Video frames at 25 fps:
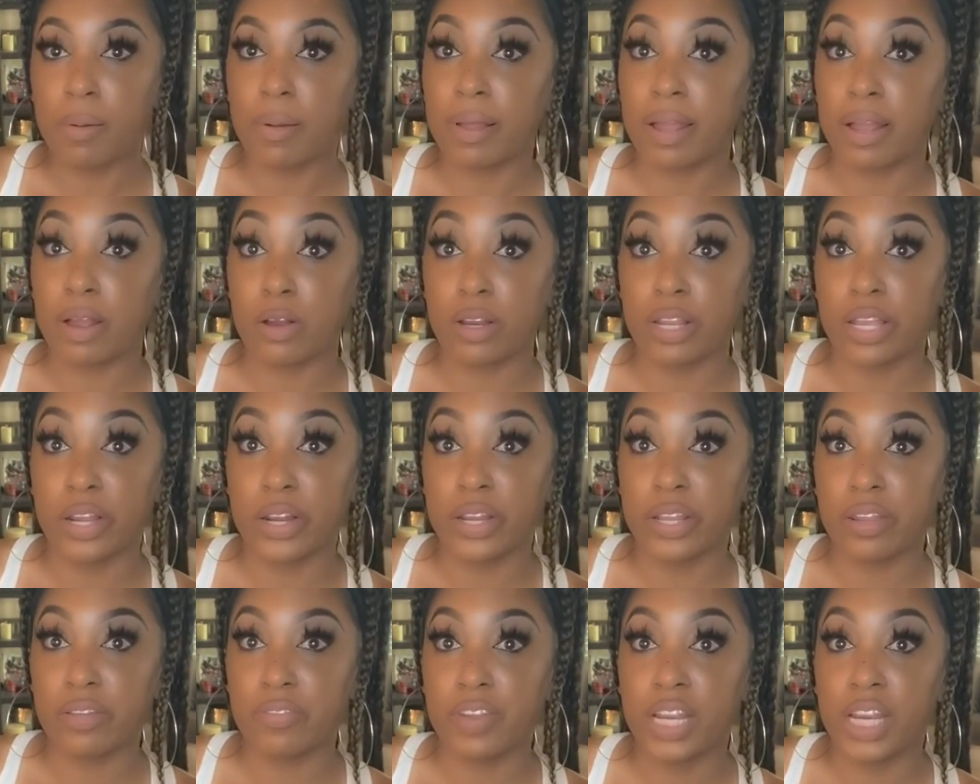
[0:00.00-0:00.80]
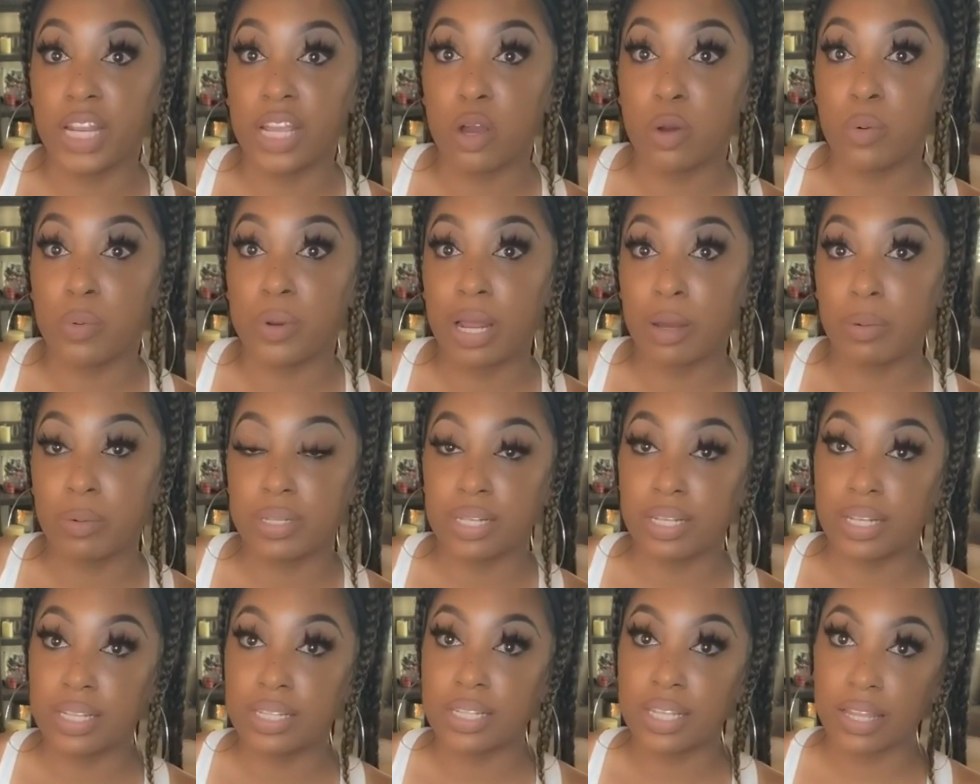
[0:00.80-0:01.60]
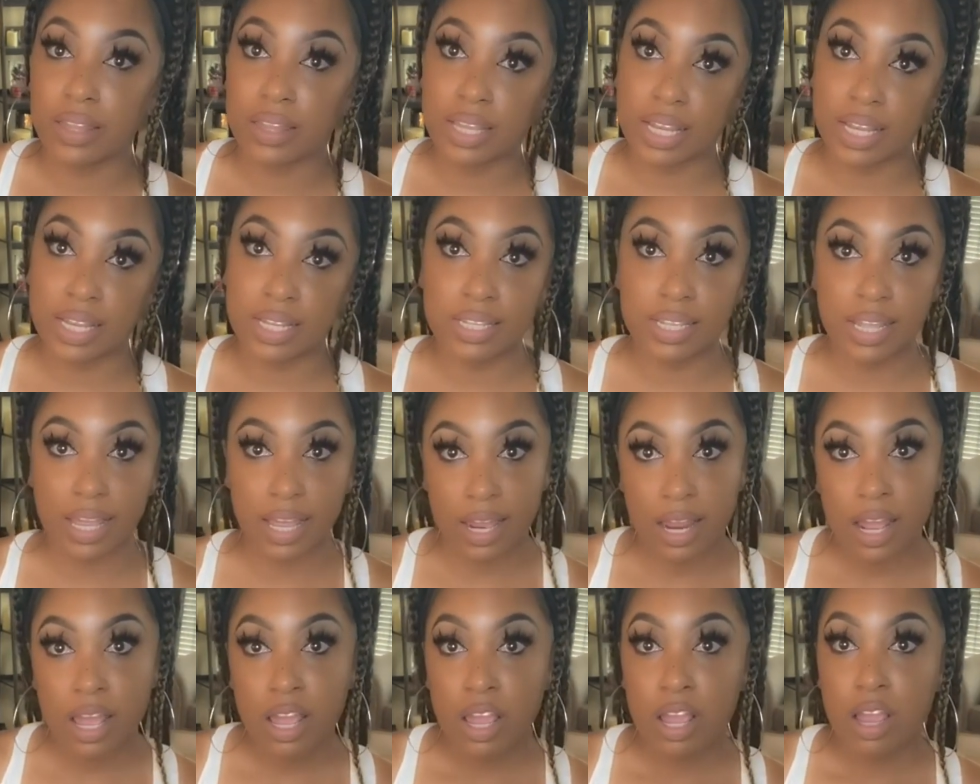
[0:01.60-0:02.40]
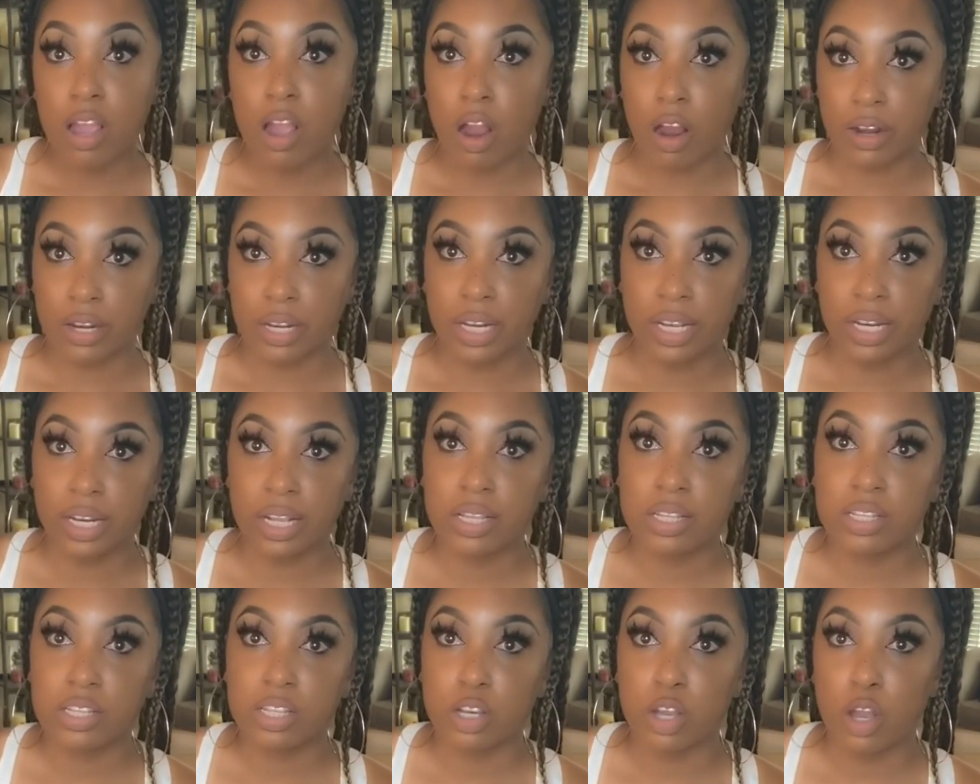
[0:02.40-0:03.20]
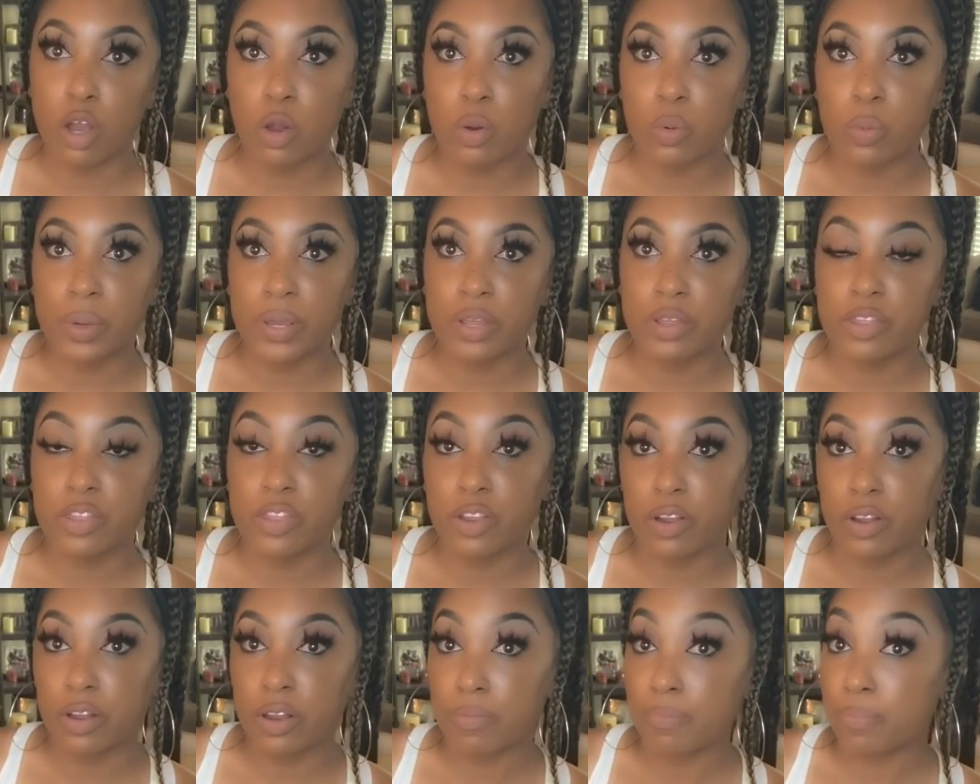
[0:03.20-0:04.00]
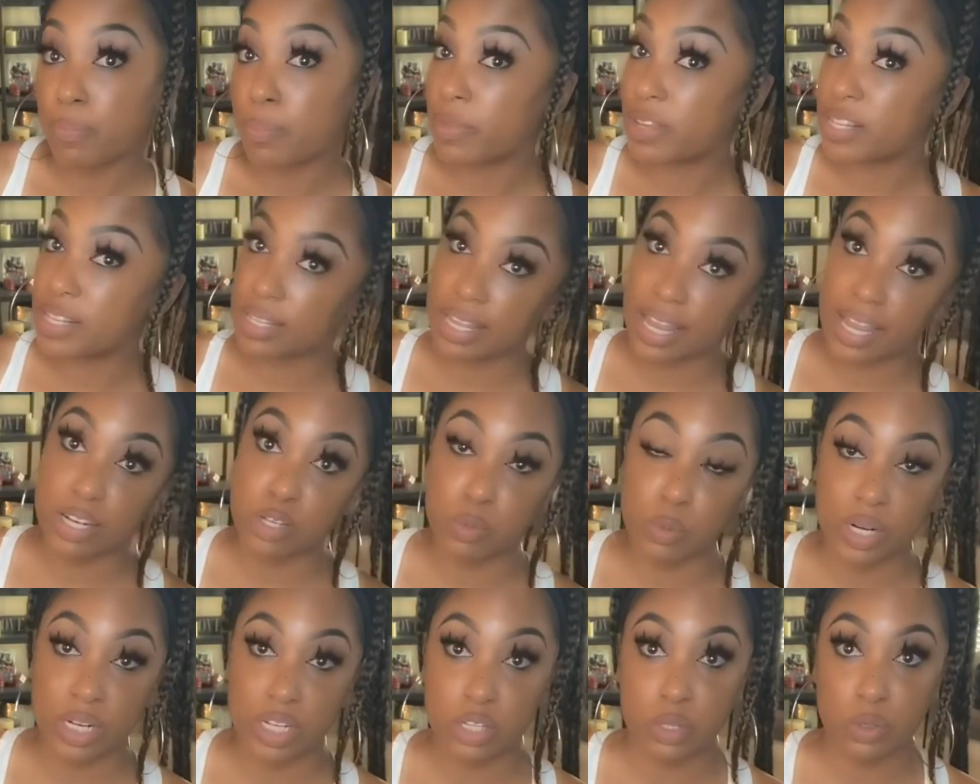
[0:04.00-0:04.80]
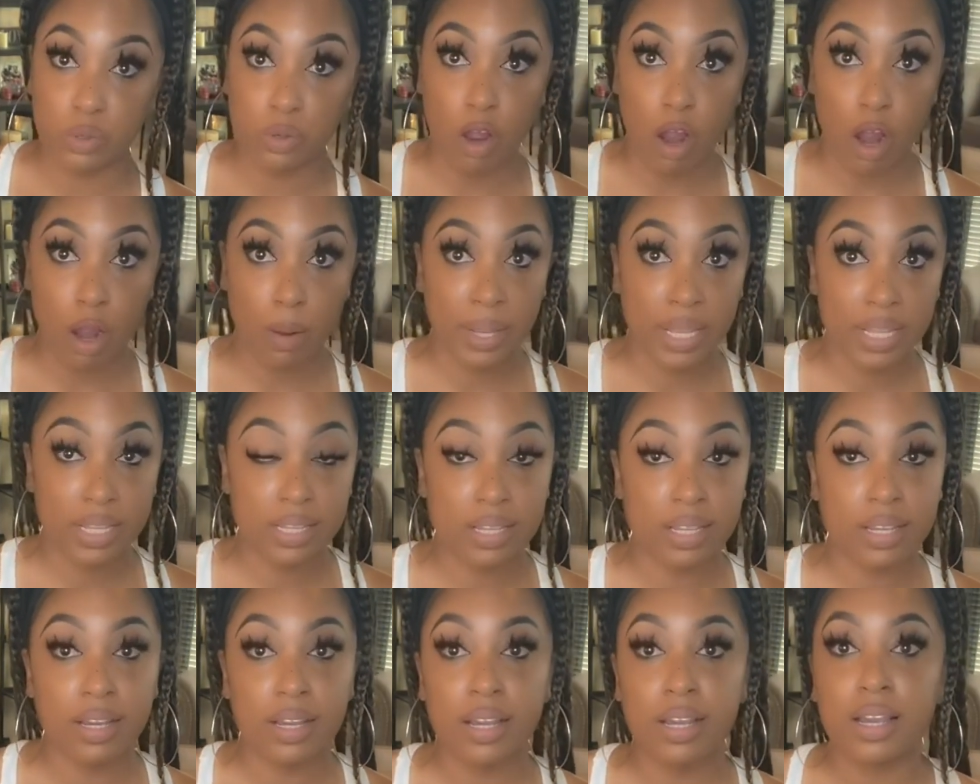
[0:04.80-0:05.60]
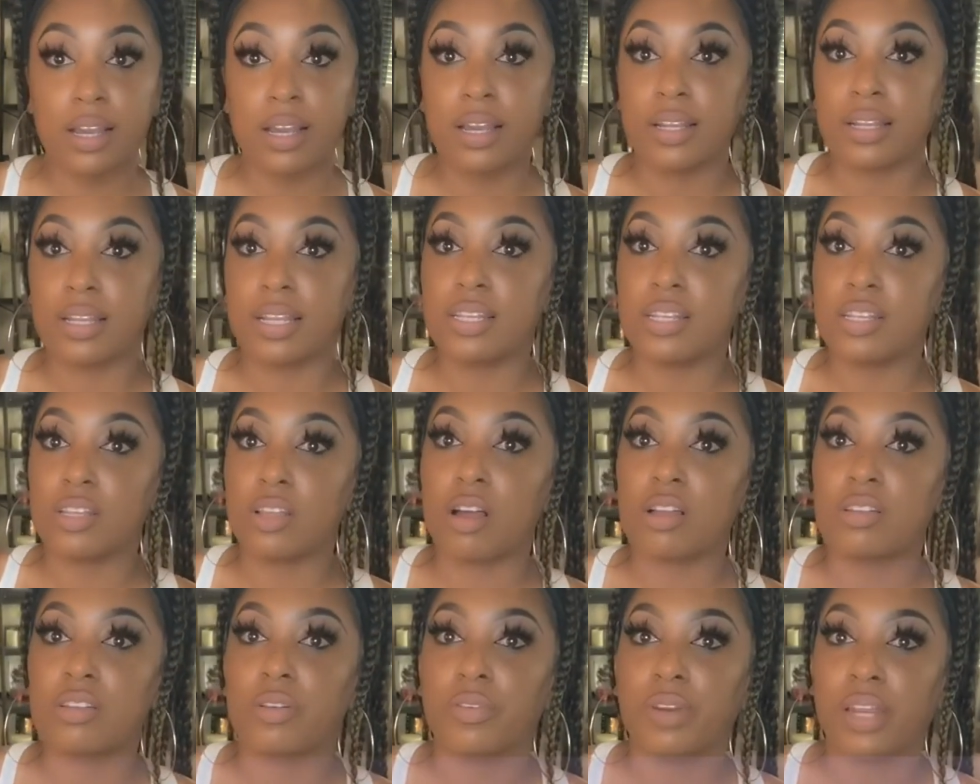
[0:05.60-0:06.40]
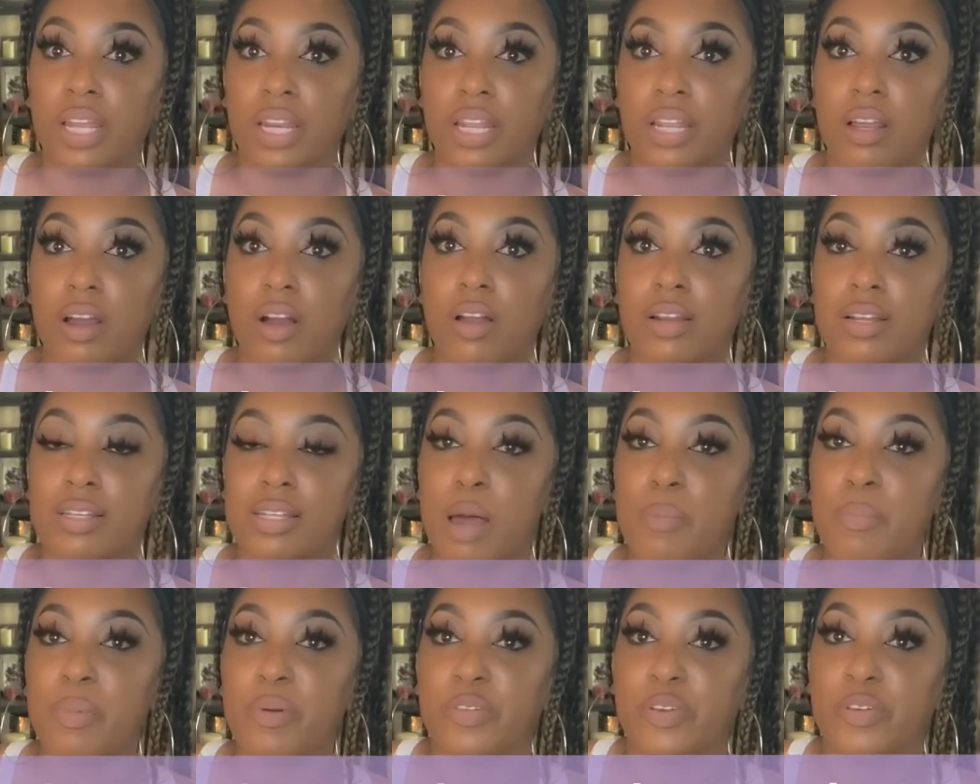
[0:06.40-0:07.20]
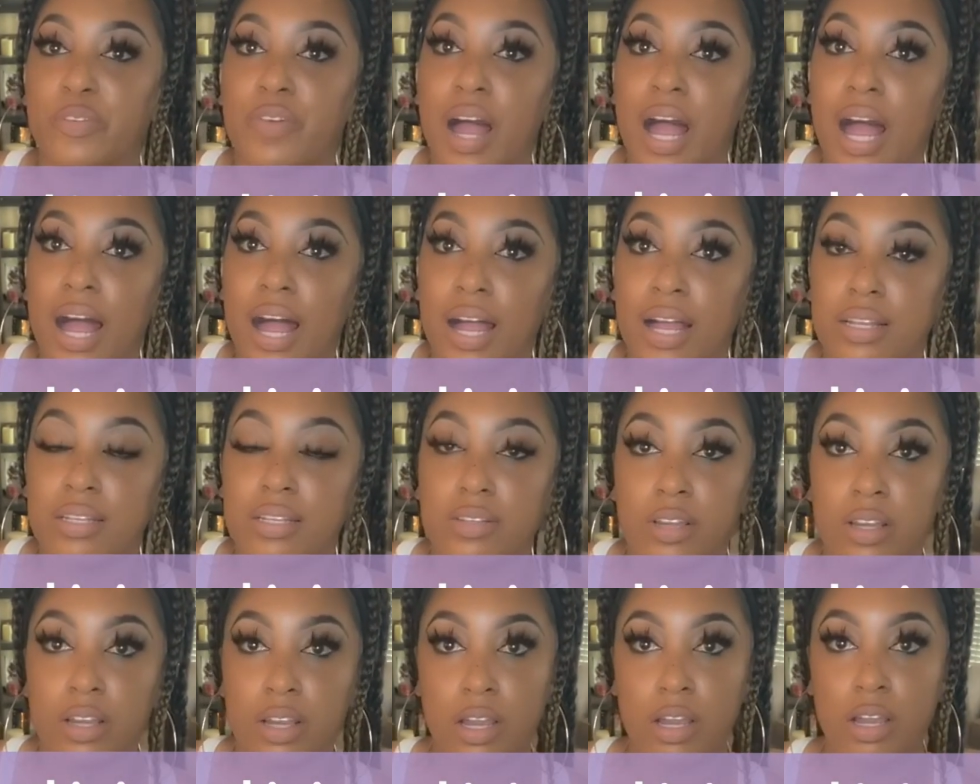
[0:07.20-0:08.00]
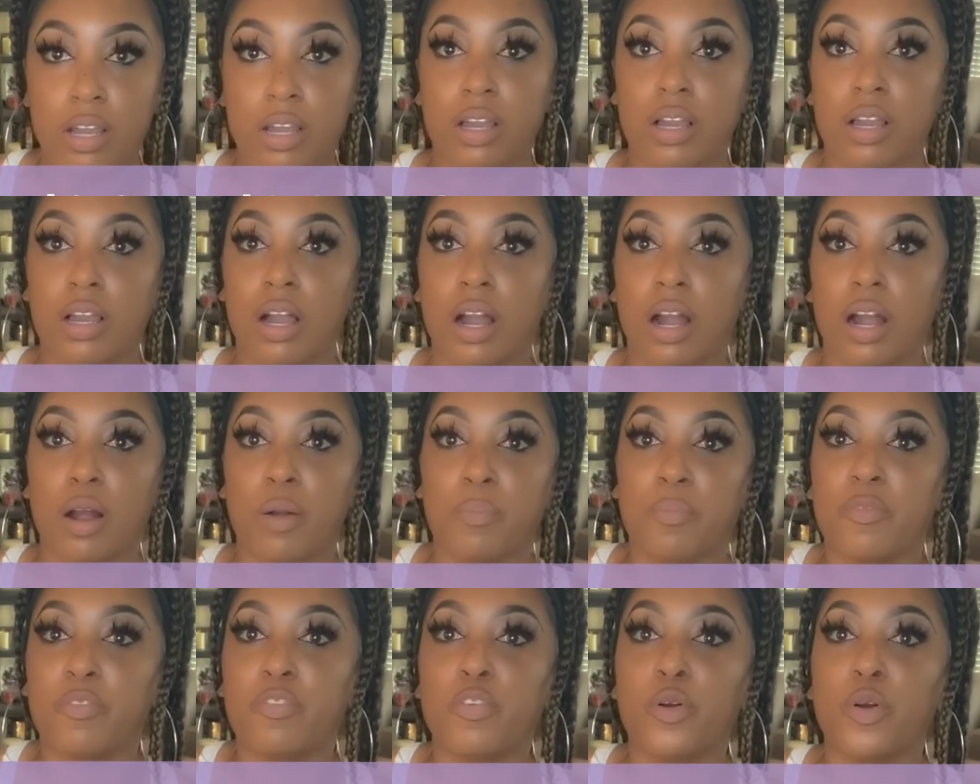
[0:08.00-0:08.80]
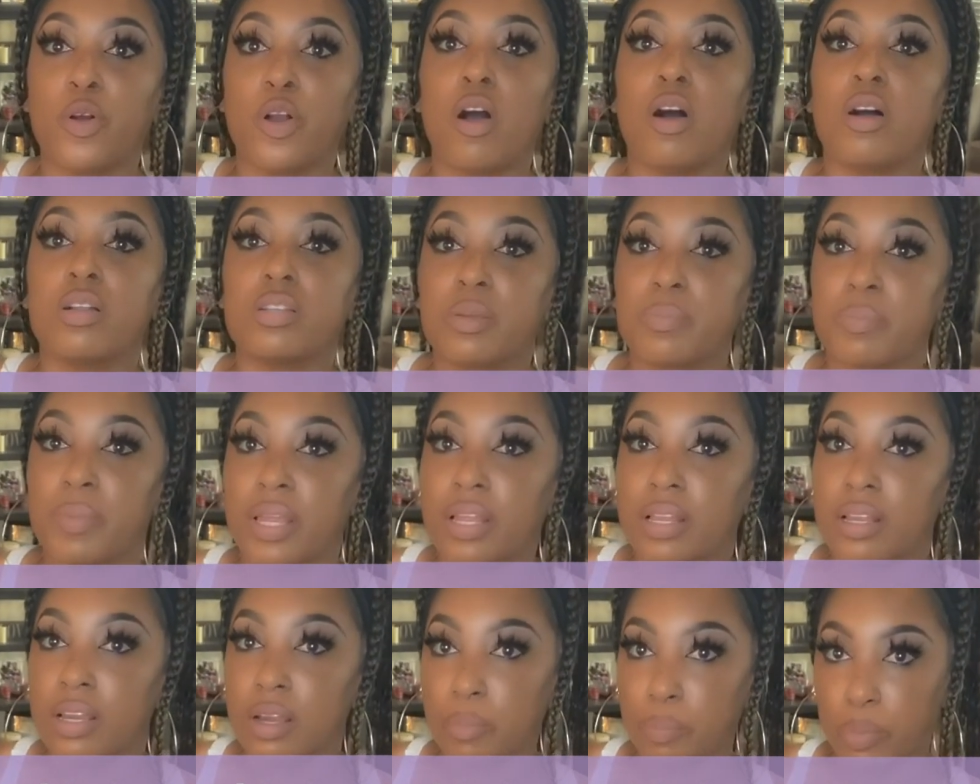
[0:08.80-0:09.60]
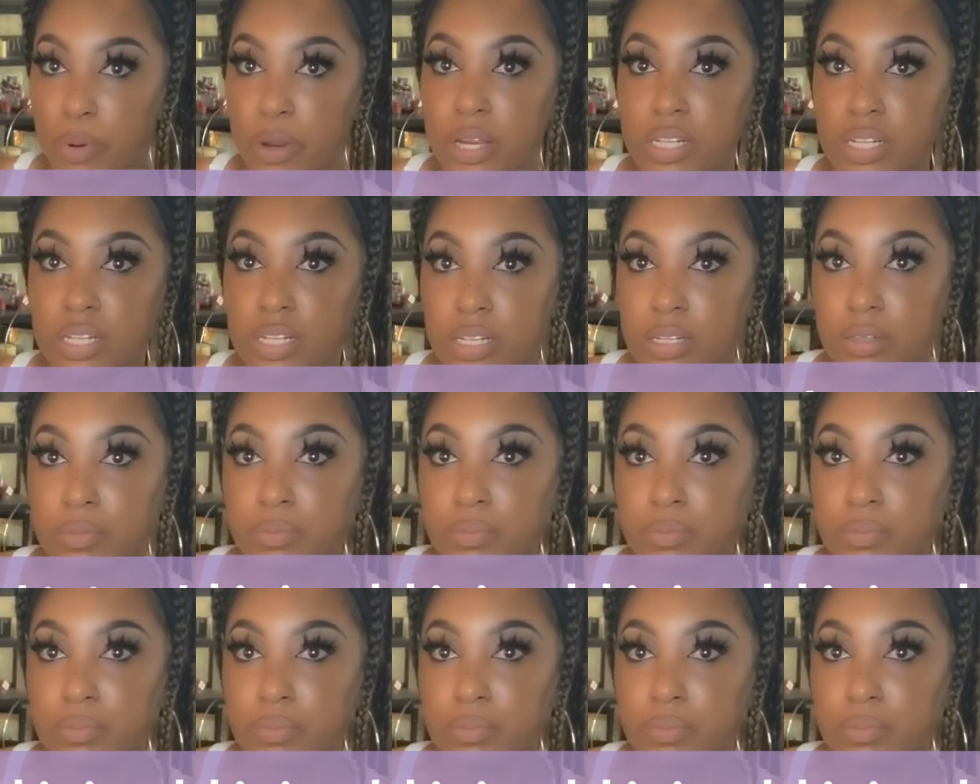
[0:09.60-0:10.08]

earlier in the video when I was listing things that are needed to go with your stage 1 and 2 garments. This is also needed on the top of your thigh highs for ultimate compression.